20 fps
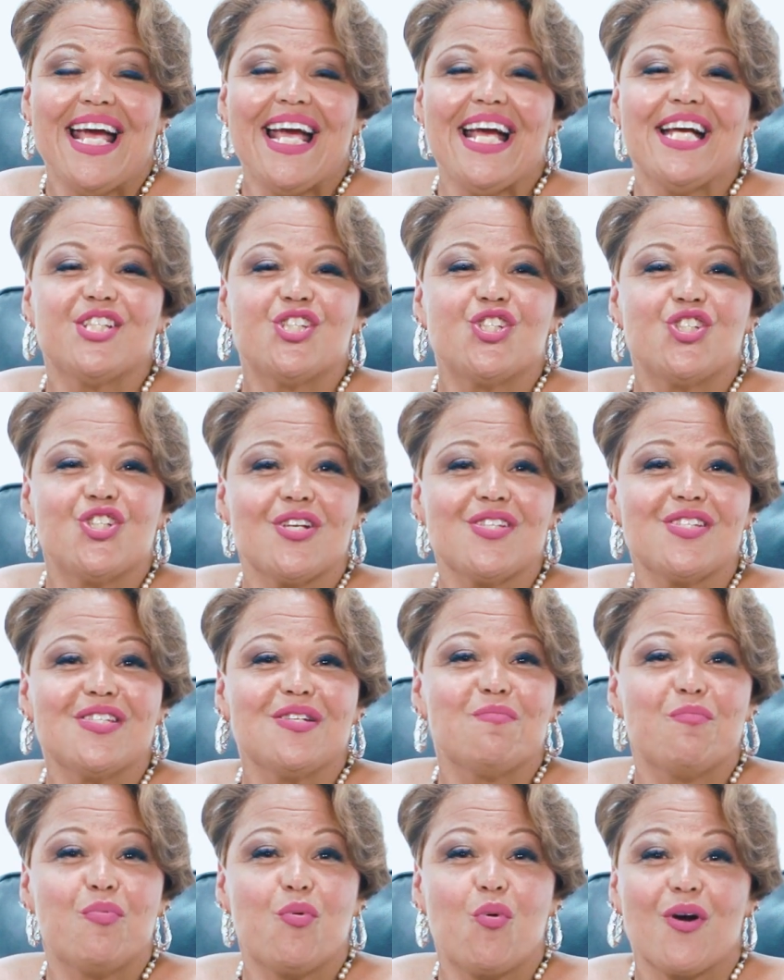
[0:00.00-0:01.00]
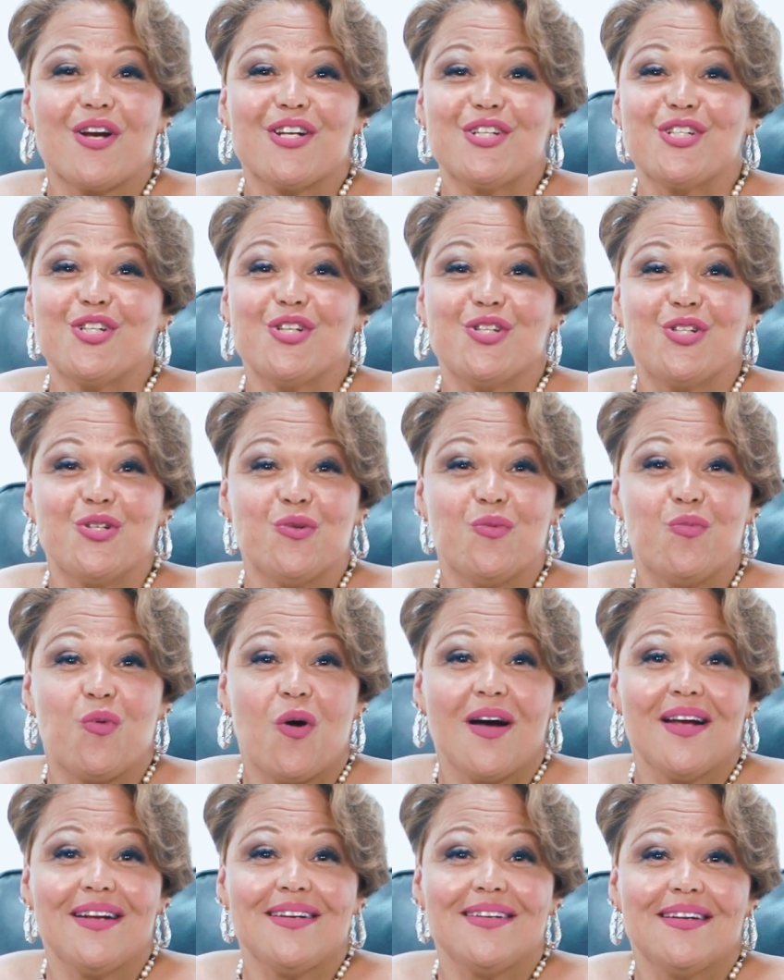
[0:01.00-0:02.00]
It's just important to do
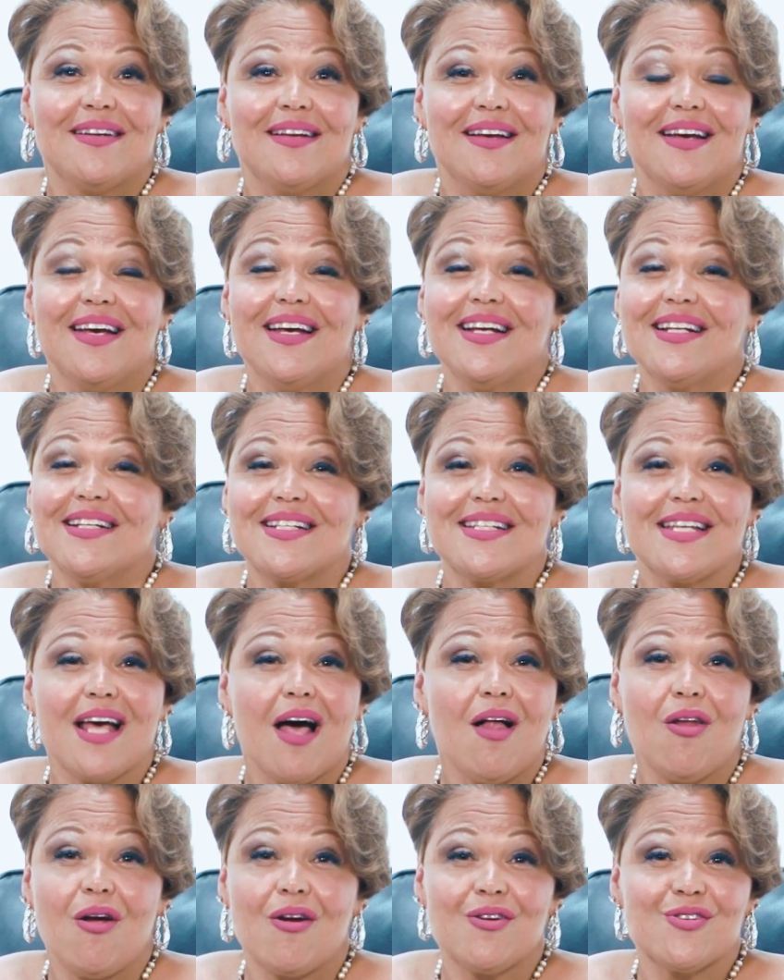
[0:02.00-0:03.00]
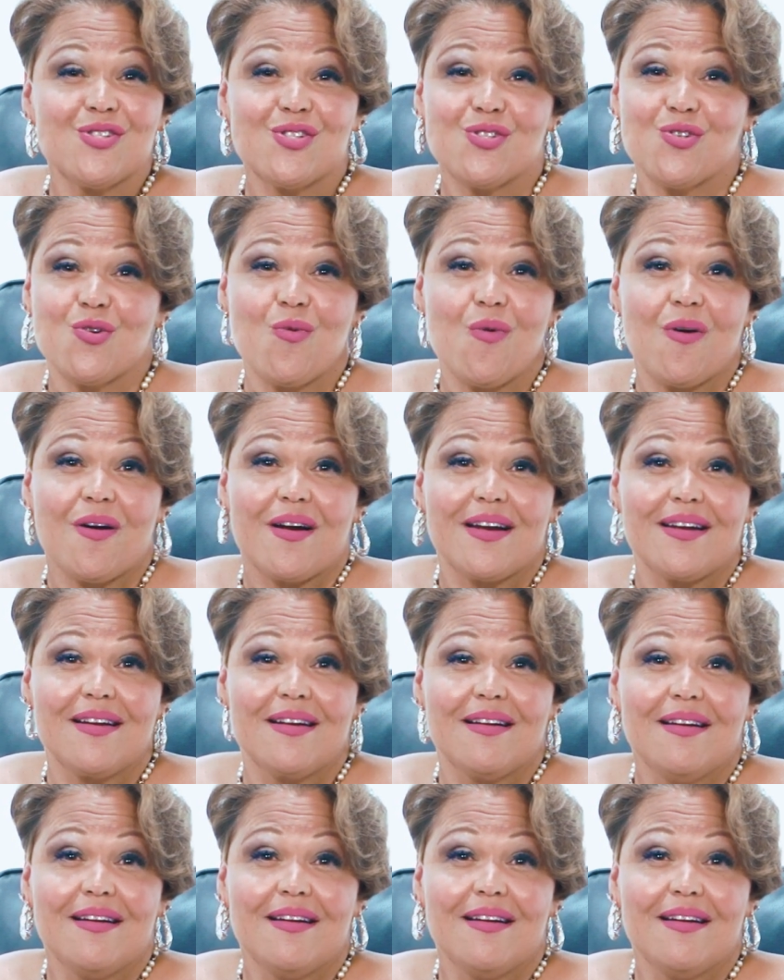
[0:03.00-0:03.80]
what? Tell our story.